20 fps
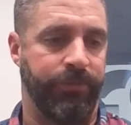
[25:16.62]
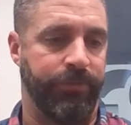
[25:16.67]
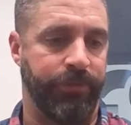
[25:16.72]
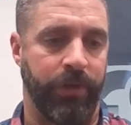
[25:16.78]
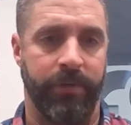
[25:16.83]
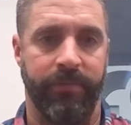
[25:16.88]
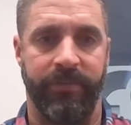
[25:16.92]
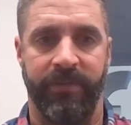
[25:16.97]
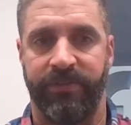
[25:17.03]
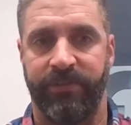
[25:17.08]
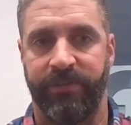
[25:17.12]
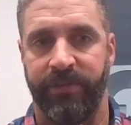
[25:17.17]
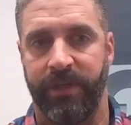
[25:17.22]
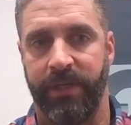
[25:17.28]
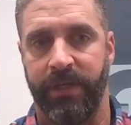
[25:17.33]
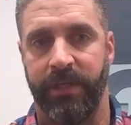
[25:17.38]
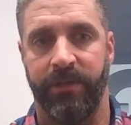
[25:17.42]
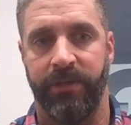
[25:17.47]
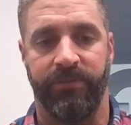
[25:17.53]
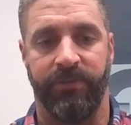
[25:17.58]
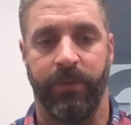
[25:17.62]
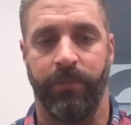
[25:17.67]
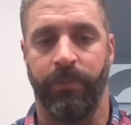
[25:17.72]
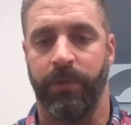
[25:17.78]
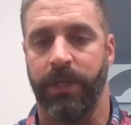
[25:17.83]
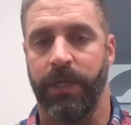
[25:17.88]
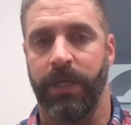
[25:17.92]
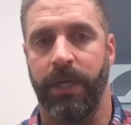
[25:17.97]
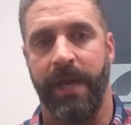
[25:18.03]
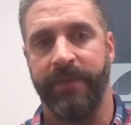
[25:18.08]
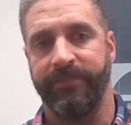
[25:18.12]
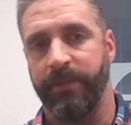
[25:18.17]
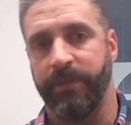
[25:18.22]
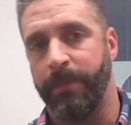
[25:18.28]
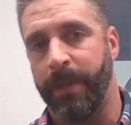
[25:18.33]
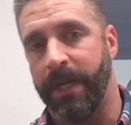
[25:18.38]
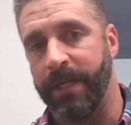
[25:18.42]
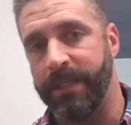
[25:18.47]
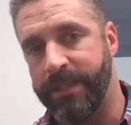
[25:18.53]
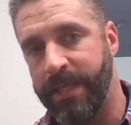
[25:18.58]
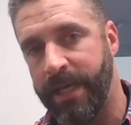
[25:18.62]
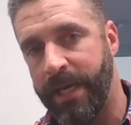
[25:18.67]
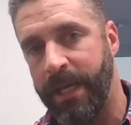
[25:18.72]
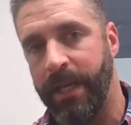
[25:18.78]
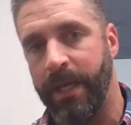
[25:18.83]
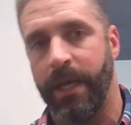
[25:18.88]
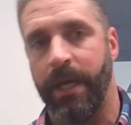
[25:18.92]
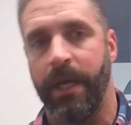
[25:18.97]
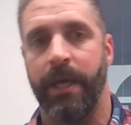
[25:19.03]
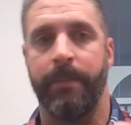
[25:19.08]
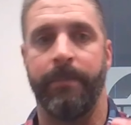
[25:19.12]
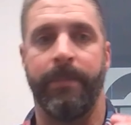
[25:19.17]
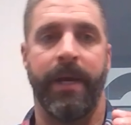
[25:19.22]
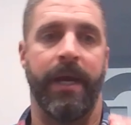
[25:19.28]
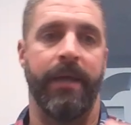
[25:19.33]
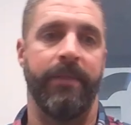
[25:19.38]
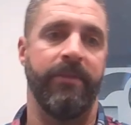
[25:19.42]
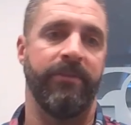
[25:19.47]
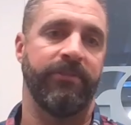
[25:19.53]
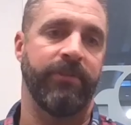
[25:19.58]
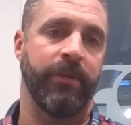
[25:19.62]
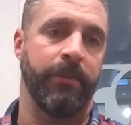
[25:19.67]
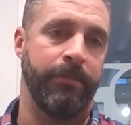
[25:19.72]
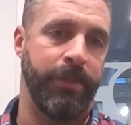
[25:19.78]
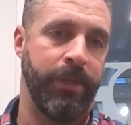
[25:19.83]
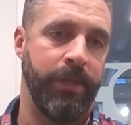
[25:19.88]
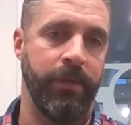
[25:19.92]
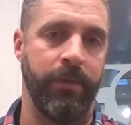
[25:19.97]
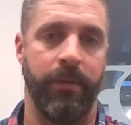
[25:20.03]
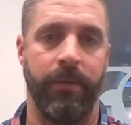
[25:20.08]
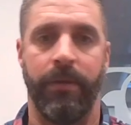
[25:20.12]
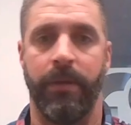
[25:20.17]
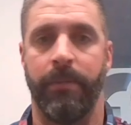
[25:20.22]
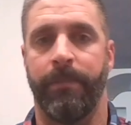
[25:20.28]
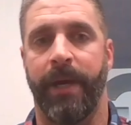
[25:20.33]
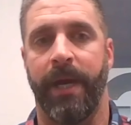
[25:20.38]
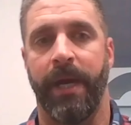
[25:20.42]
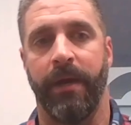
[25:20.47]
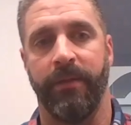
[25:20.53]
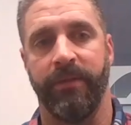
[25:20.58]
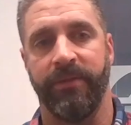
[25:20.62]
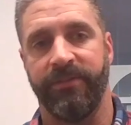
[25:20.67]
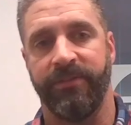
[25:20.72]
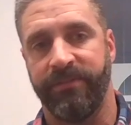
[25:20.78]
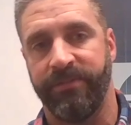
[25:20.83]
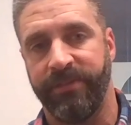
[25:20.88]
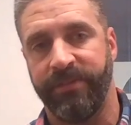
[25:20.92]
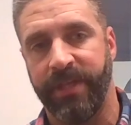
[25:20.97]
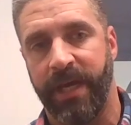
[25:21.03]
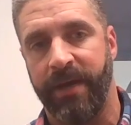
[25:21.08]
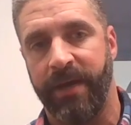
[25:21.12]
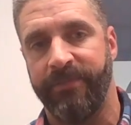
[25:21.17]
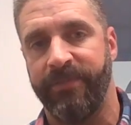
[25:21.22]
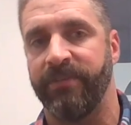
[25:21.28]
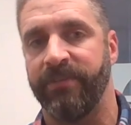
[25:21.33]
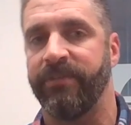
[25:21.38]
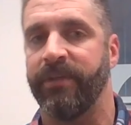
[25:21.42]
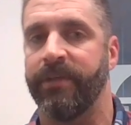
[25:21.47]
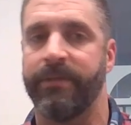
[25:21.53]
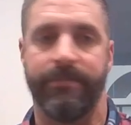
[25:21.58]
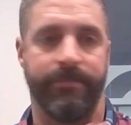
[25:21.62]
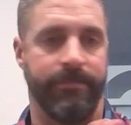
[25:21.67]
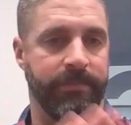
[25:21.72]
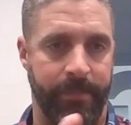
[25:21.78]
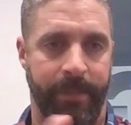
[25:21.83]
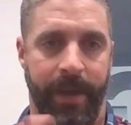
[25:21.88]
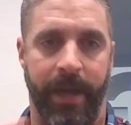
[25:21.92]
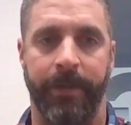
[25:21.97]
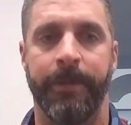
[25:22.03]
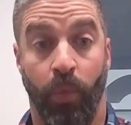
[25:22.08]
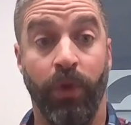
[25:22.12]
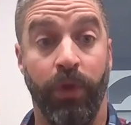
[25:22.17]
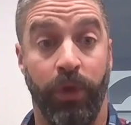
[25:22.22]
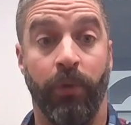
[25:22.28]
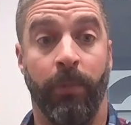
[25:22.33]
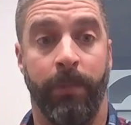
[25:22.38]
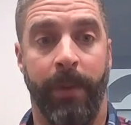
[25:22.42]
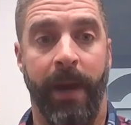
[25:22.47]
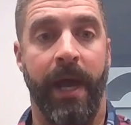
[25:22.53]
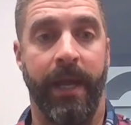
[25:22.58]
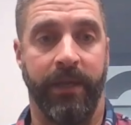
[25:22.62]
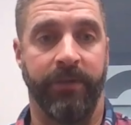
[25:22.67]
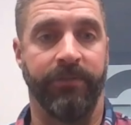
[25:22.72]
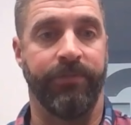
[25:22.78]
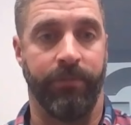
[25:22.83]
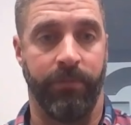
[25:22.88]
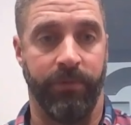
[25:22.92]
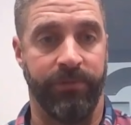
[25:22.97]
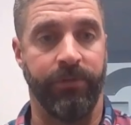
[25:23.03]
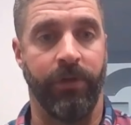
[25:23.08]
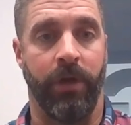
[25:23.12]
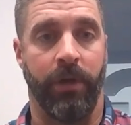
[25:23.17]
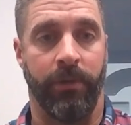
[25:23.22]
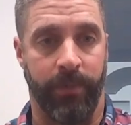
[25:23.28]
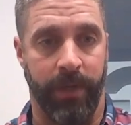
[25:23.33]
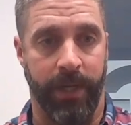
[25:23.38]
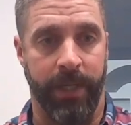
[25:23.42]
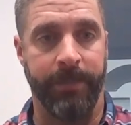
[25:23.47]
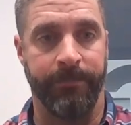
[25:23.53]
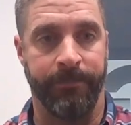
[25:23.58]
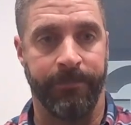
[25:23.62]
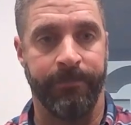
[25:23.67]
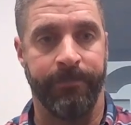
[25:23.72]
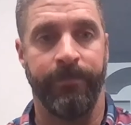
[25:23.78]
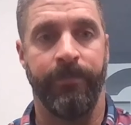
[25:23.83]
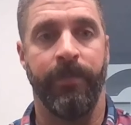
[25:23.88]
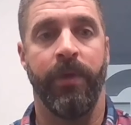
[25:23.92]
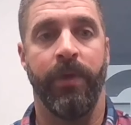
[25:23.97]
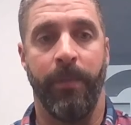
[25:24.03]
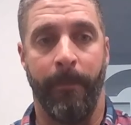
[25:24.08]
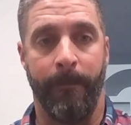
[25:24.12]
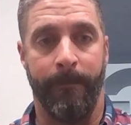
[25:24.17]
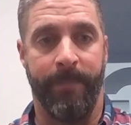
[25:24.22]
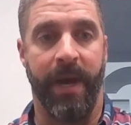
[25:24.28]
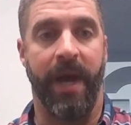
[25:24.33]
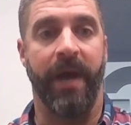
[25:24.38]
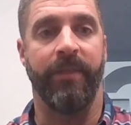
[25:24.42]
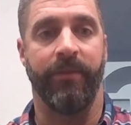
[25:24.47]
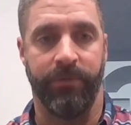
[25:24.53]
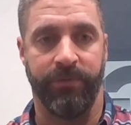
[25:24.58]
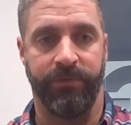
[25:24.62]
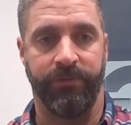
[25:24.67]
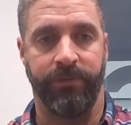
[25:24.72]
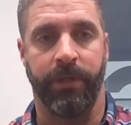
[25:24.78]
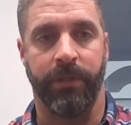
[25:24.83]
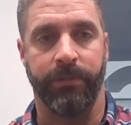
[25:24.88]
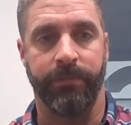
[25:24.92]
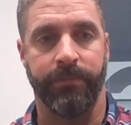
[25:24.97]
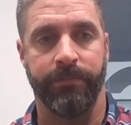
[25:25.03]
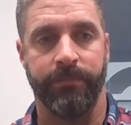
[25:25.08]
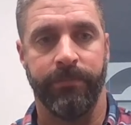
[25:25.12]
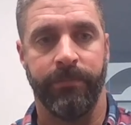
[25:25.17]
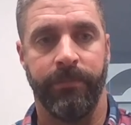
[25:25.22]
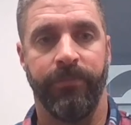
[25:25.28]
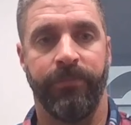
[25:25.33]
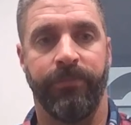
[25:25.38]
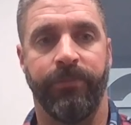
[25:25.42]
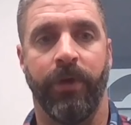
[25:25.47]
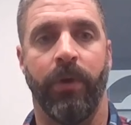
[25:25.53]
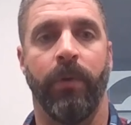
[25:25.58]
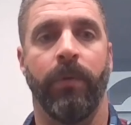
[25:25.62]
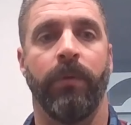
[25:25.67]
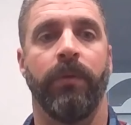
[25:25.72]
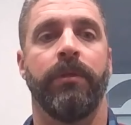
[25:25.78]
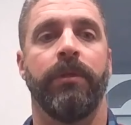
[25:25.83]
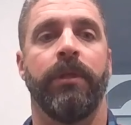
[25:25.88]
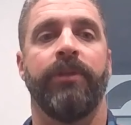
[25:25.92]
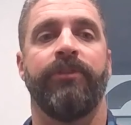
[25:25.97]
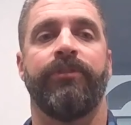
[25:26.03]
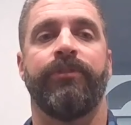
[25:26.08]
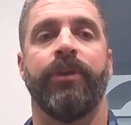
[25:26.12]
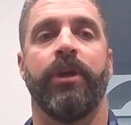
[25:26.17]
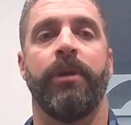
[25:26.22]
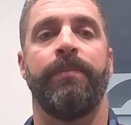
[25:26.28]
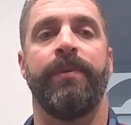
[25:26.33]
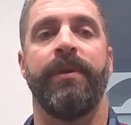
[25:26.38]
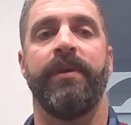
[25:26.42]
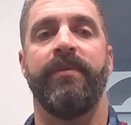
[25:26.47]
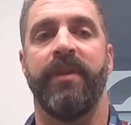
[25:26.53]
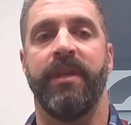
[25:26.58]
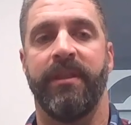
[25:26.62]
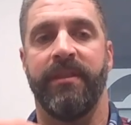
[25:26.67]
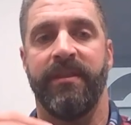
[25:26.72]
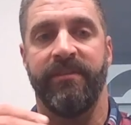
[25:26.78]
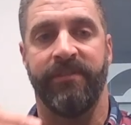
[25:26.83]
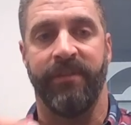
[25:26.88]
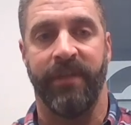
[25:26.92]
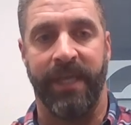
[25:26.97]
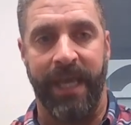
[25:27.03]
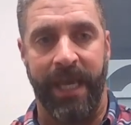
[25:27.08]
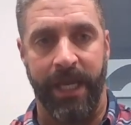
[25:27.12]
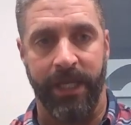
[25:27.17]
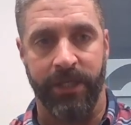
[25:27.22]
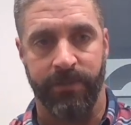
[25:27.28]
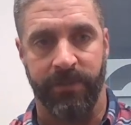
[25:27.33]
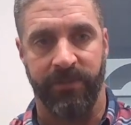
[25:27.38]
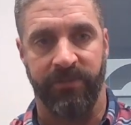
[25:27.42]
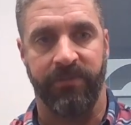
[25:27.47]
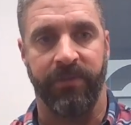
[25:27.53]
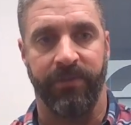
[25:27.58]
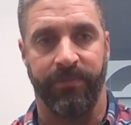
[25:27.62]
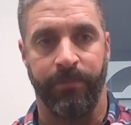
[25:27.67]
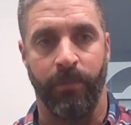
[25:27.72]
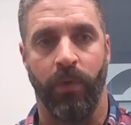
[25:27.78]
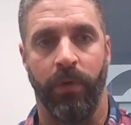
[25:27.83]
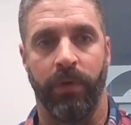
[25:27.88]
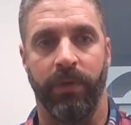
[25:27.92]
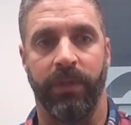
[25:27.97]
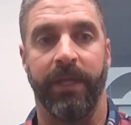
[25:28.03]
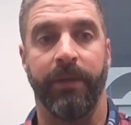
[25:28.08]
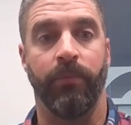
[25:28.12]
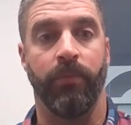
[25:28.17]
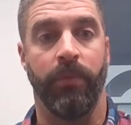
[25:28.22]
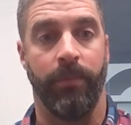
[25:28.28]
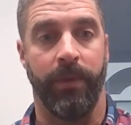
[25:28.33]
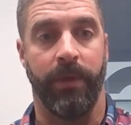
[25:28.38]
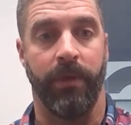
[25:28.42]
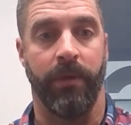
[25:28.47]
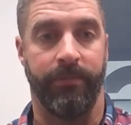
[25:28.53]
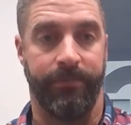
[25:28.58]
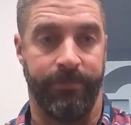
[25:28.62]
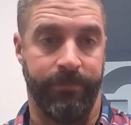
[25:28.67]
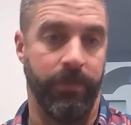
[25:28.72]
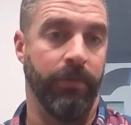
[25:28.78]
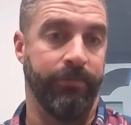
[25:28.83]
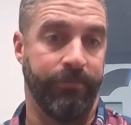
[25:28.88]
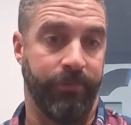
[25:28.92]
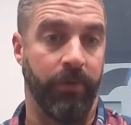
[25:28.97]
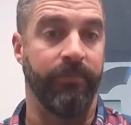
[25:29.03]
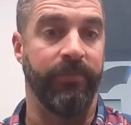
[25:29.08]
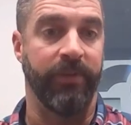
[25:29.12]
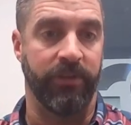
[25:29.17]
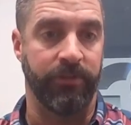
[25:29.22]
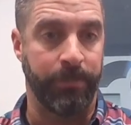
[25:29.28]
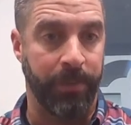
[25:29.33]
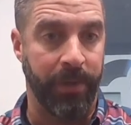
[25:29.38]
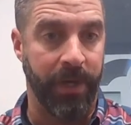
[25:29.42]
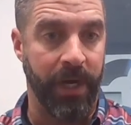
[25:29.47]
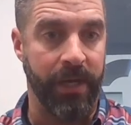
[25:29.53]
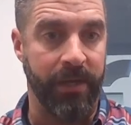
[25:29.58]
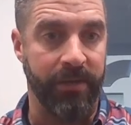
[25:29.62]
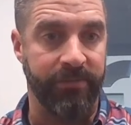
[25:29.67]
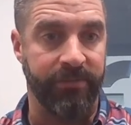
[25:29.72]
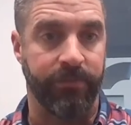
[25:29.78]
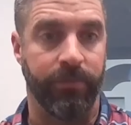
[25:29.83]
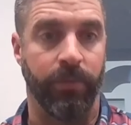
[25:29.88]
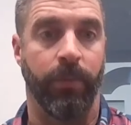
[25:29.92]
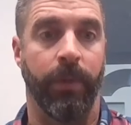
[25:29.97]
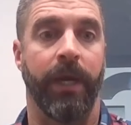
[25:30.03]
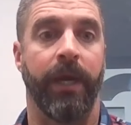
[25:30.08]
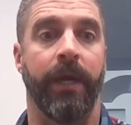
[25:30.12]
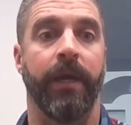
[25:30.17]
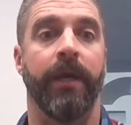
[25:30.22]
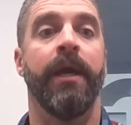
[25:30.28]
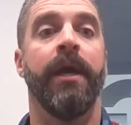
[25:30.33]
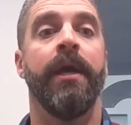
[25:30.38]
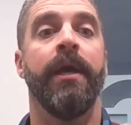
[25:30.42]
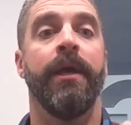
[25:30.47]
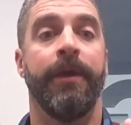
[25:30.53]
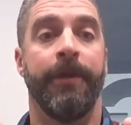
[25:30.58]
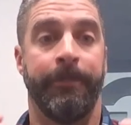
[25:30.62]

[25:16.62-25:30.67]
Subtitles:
services, and we're going to have to buy data and buy this compute and buy all this stuff. It's like, time out. What you're buying is a result, right? Buy the result. So let's start pivoting these engagements to more like what we call, firm fixed price, to where